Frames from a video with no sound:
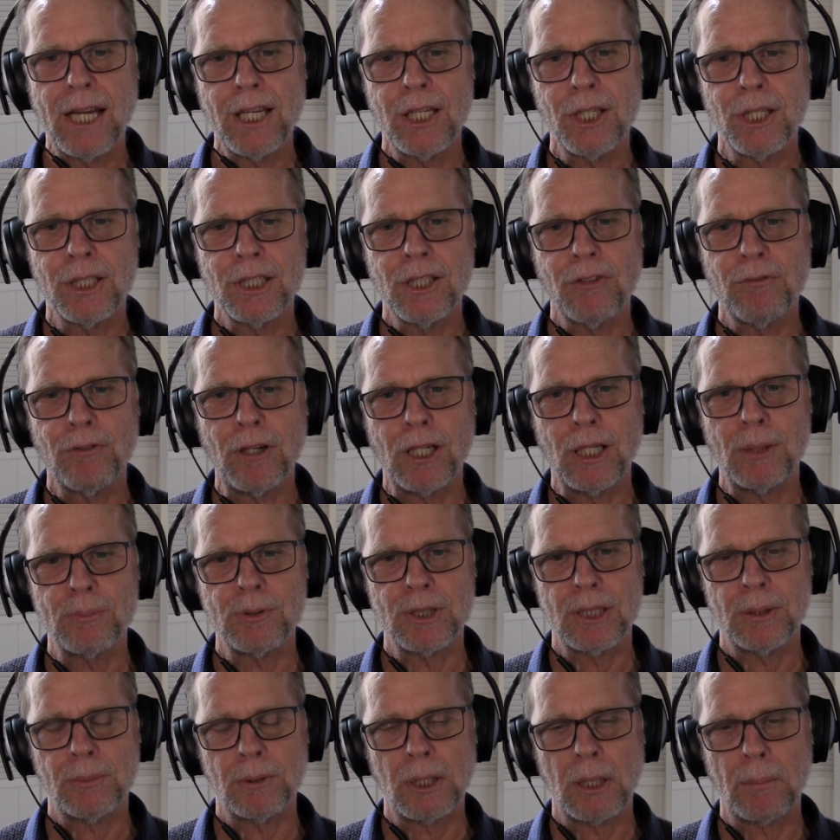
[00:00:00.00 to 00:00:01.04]
they can
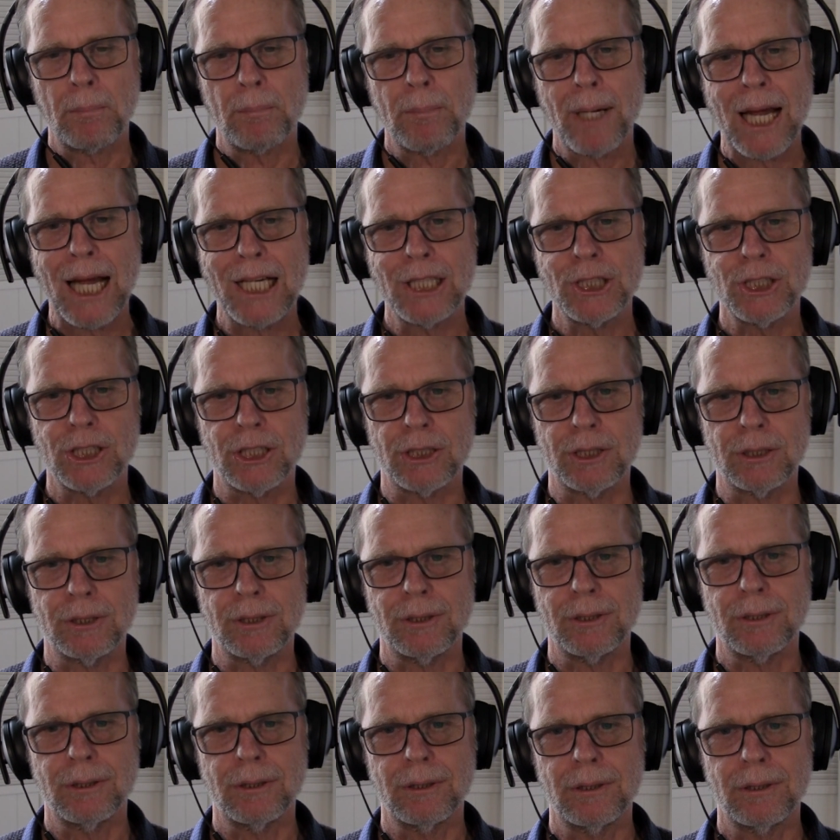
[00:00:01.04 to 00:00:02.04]
develop some compassion,